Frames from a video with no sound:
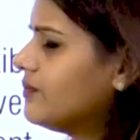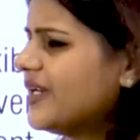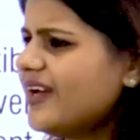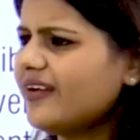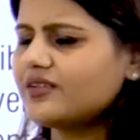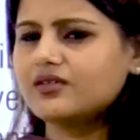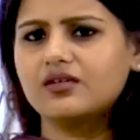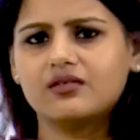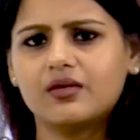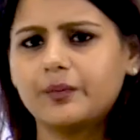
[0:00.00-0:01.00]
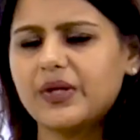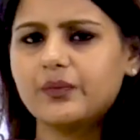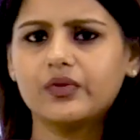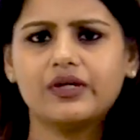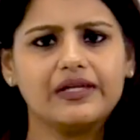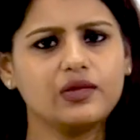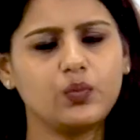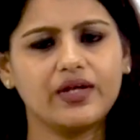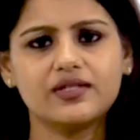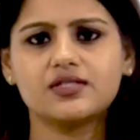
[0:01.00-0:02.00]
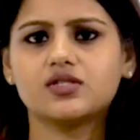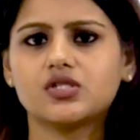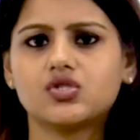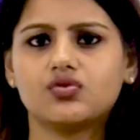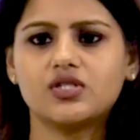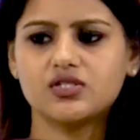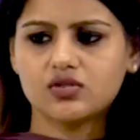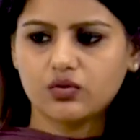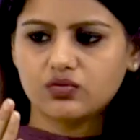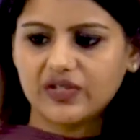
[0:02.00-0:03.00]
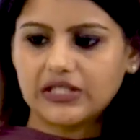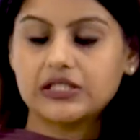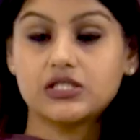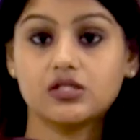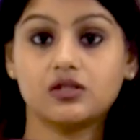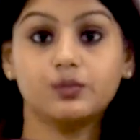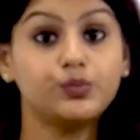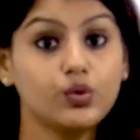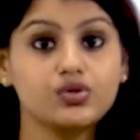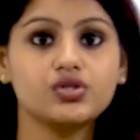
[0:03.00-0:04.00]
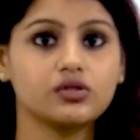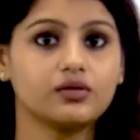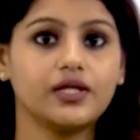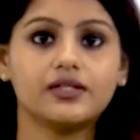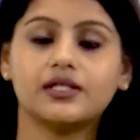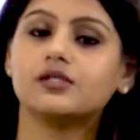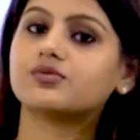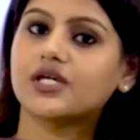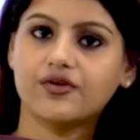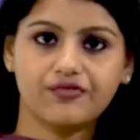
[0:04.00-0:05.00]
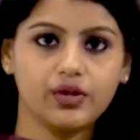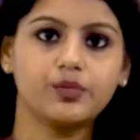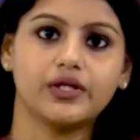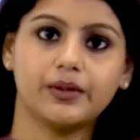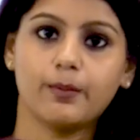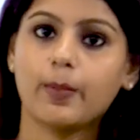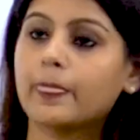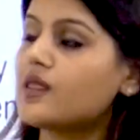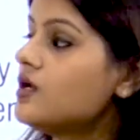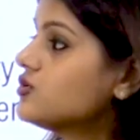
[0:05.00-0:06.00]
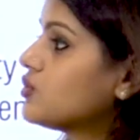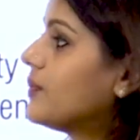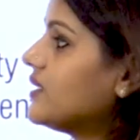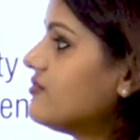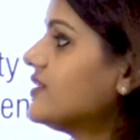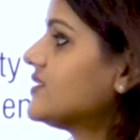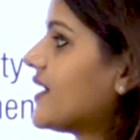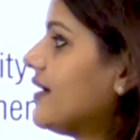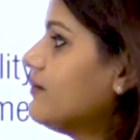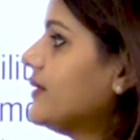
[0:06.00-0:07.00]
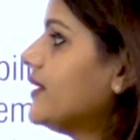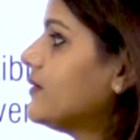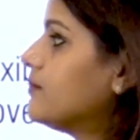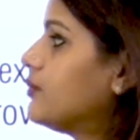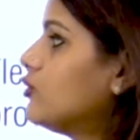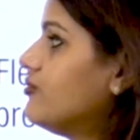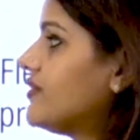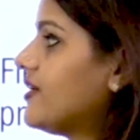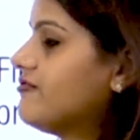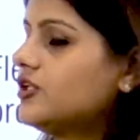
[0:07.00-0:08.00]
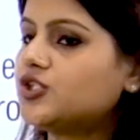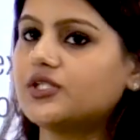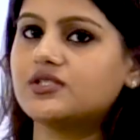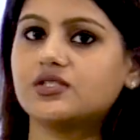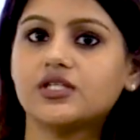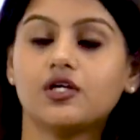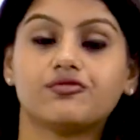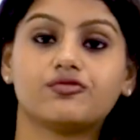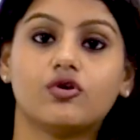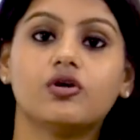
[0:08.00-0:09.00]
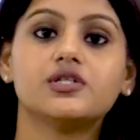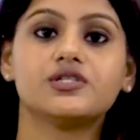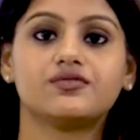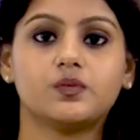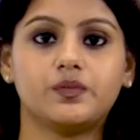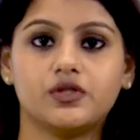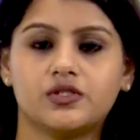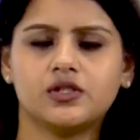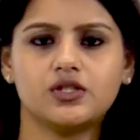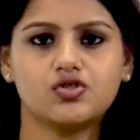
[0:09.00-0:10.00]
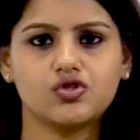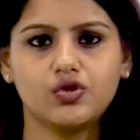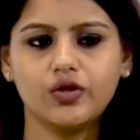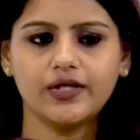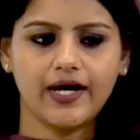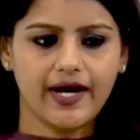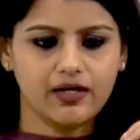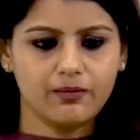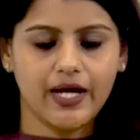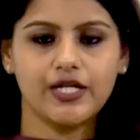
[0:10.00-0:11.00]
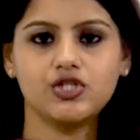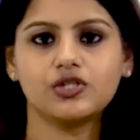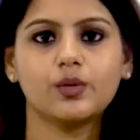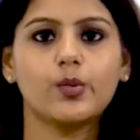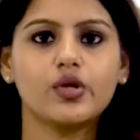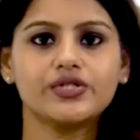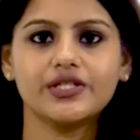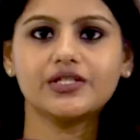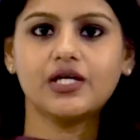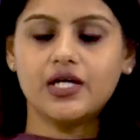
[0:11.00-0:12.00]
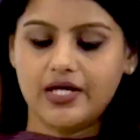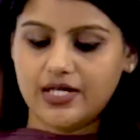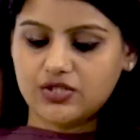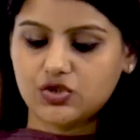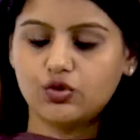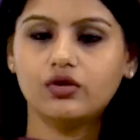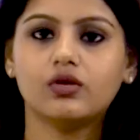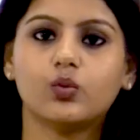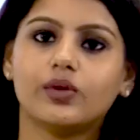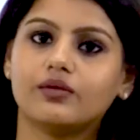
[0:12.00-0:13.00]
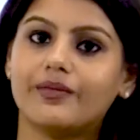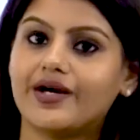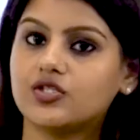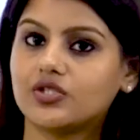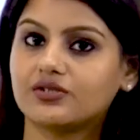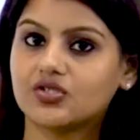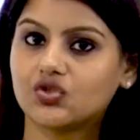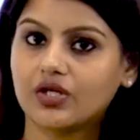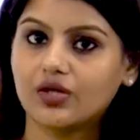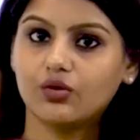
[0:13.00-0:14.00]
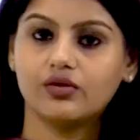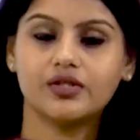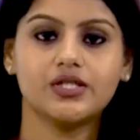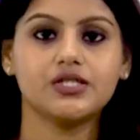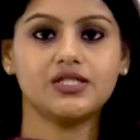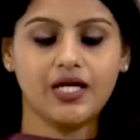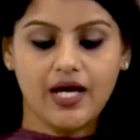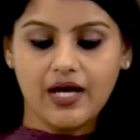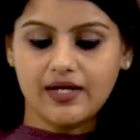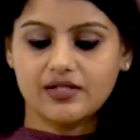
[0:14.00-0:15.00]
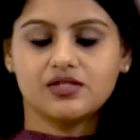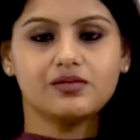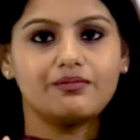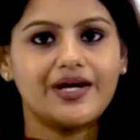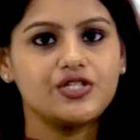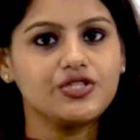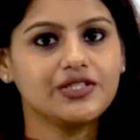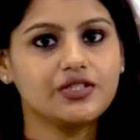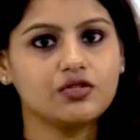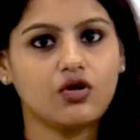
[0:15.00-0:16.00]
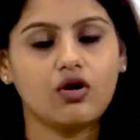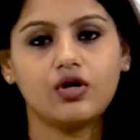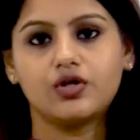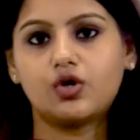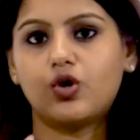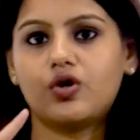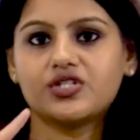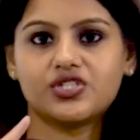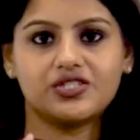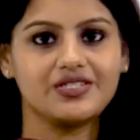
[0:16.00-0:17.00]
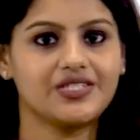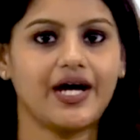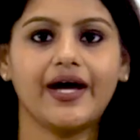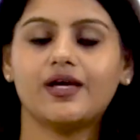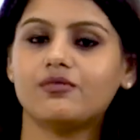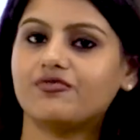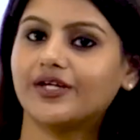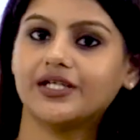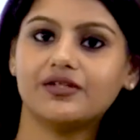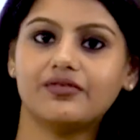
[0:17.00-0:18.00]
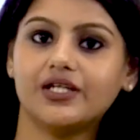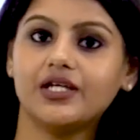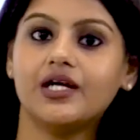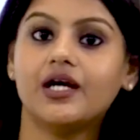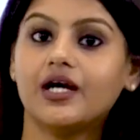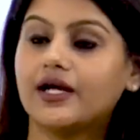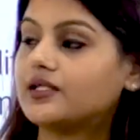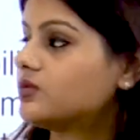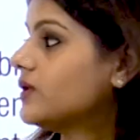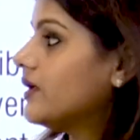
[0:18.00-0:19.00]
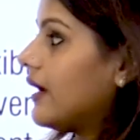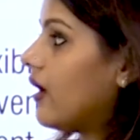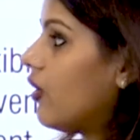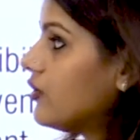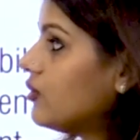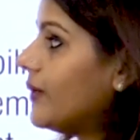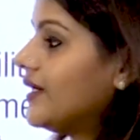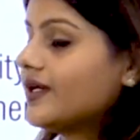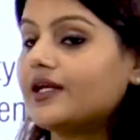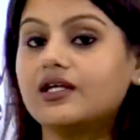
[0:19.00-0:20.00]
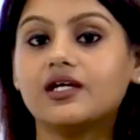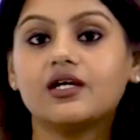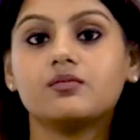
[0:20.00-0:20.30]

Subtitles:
be it people in the various industries on various posts, it helps everybody. So benefits can be improved efficiency, of course, if the person is good at managing the project. is good with managing the stakeholders, is managing cost, time effectively, it will automatically